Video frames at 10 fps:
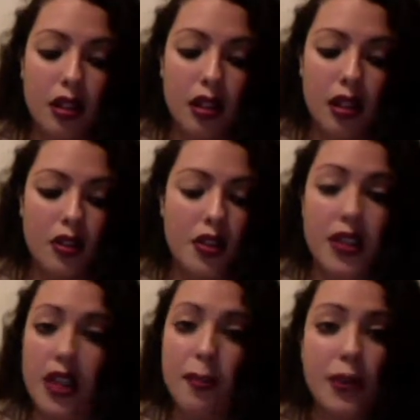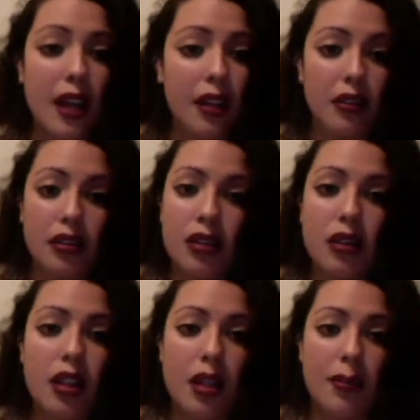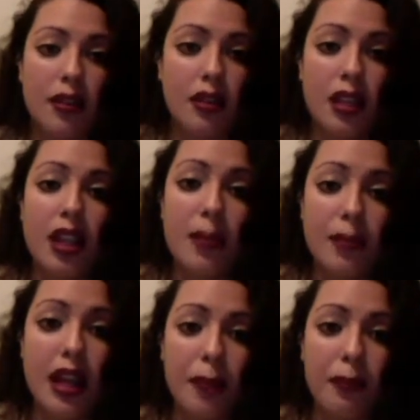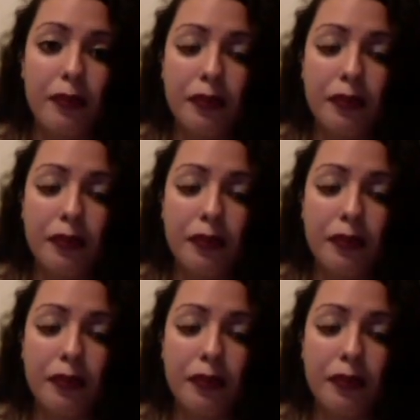Just keep them